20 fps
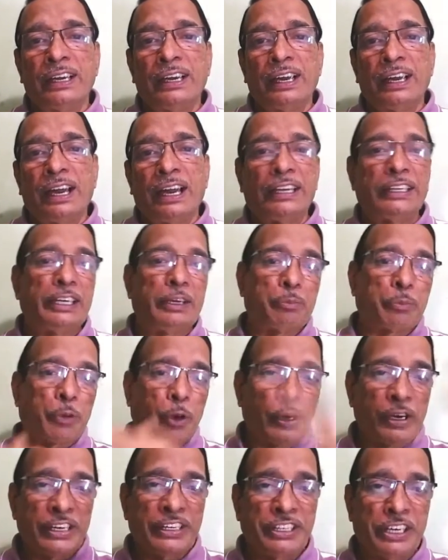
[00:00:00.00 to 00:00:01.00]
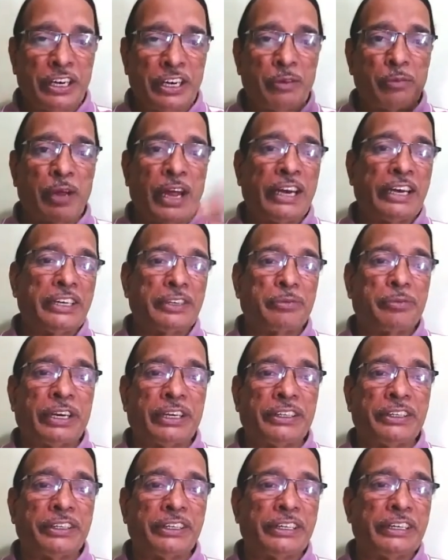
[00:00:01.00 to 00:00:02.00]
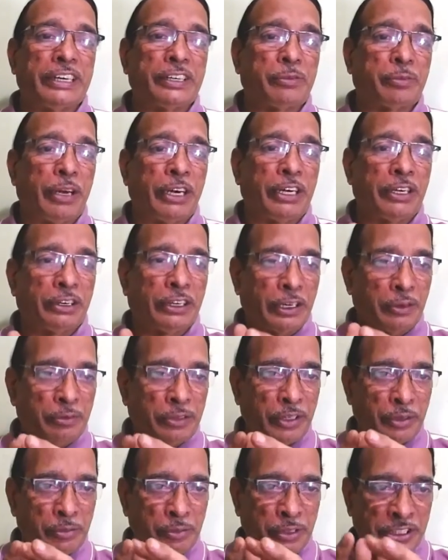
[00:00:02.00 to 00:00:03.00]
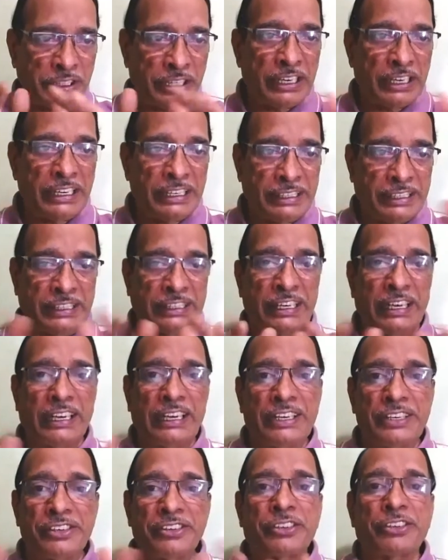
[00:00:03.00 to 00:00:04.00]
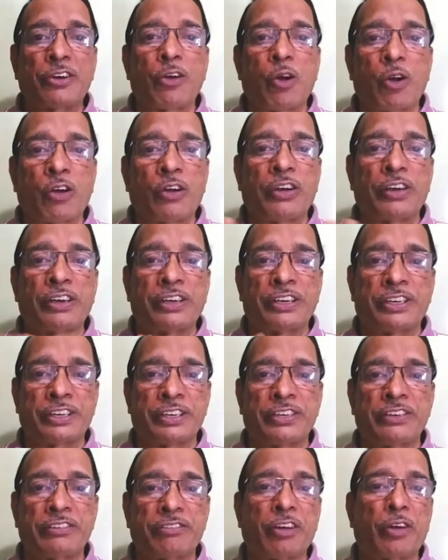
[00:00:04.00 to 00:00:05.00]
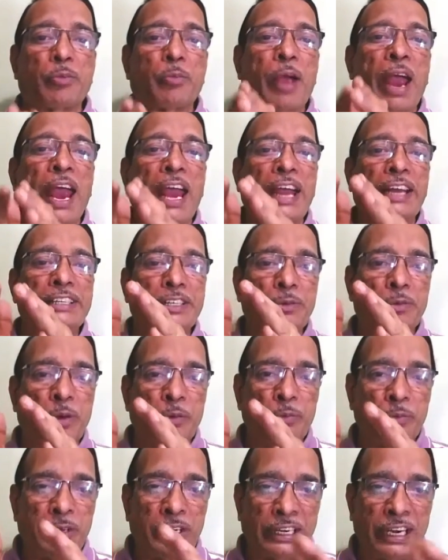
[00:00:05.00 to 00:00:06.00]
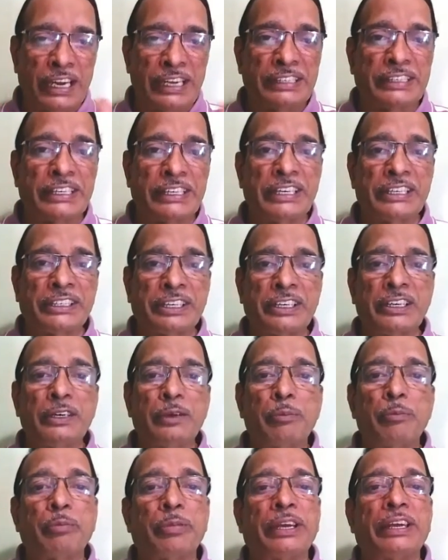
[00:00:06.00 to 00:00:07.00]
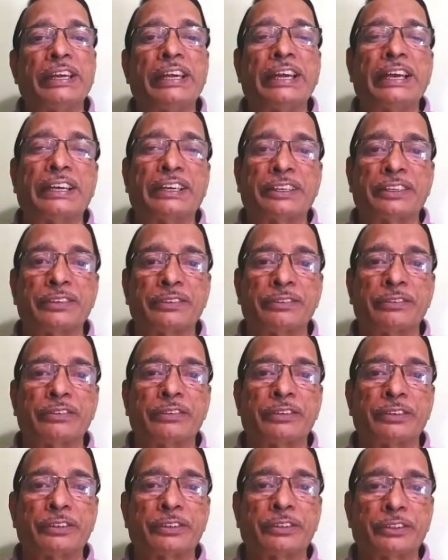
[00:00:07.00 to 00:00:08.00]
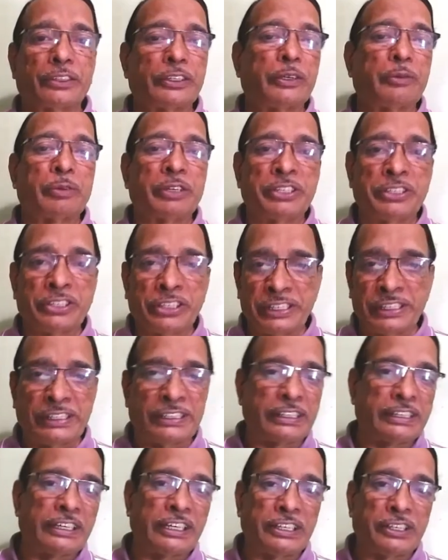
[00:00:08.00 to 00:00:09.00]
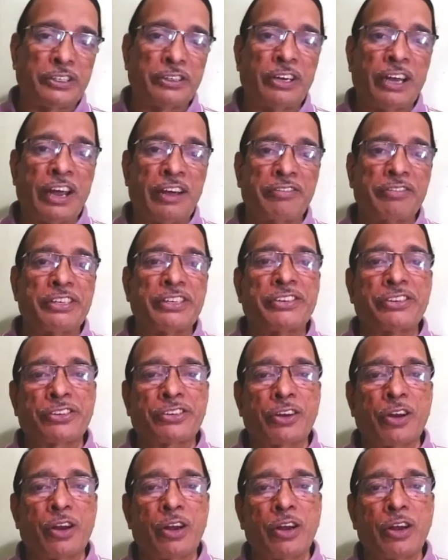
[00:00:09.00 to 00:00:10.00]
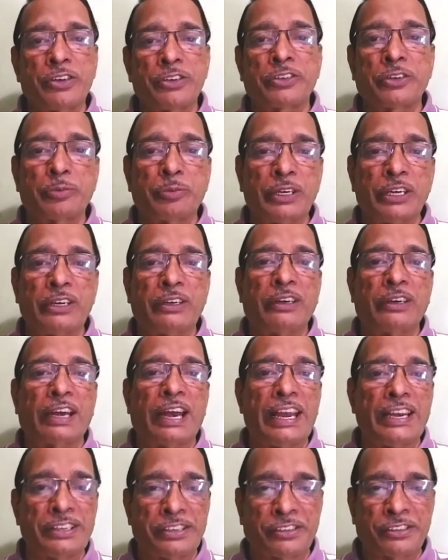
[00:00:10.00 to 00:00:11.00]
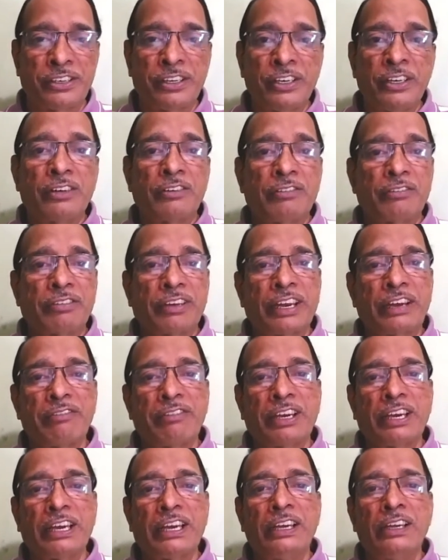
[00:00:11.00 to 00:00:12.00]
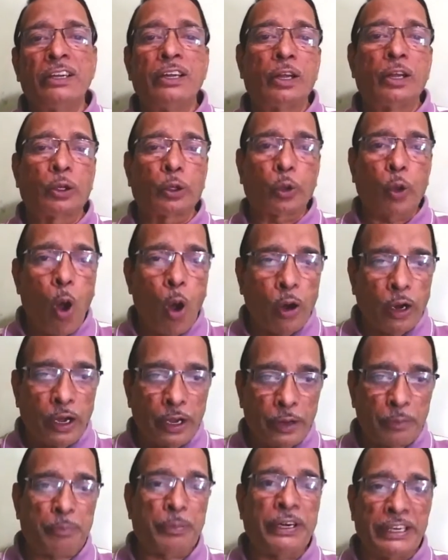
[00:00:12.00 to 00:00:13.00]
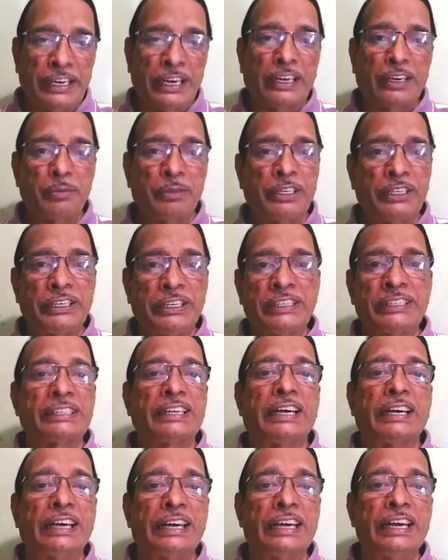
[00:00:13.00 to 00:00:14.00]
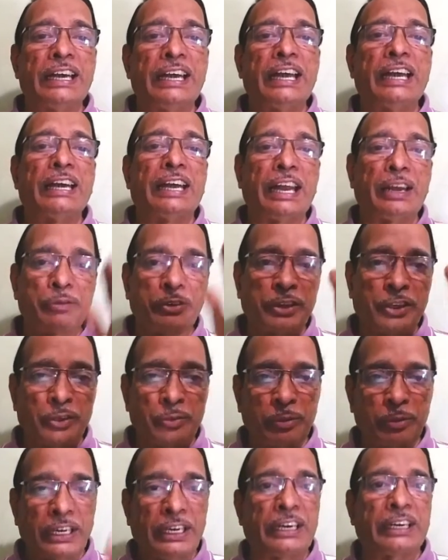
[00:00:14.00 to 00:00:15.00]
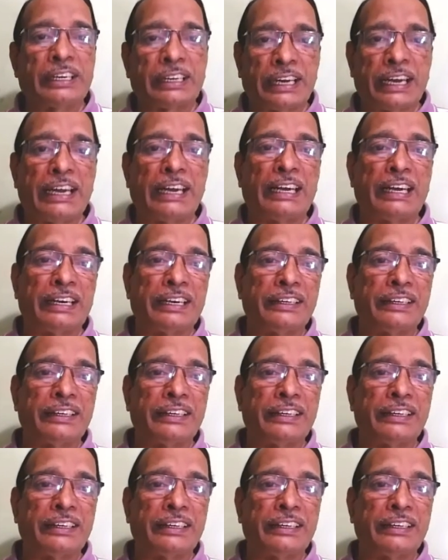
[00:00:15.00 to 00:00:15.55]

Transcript: And the production management, it is meant to keep the machineries installed for maximum utilization period. So the machines that you have installed should be utilized for a very longer period. I mean, its idle time should be curtailed.